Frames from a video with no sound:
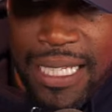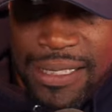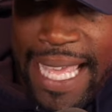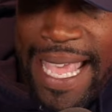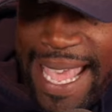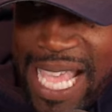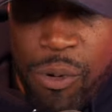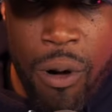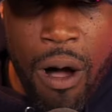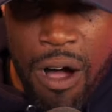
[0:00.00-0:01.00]
they
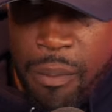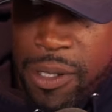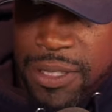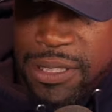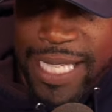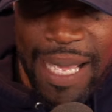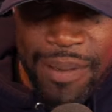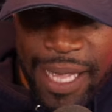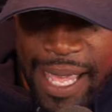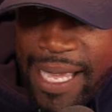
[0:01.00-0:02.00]
equal almost the same
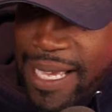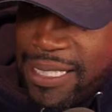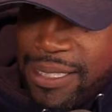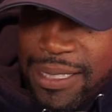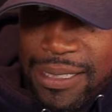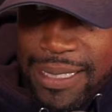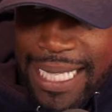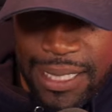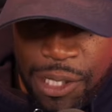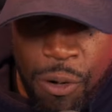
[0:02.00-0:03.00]
thing. It's just
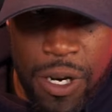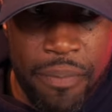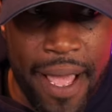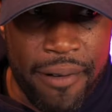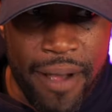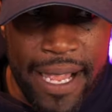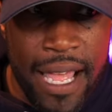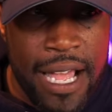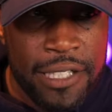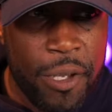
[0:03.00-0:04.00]
not the quarterback, right?
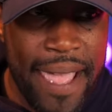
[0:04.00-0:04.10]
So we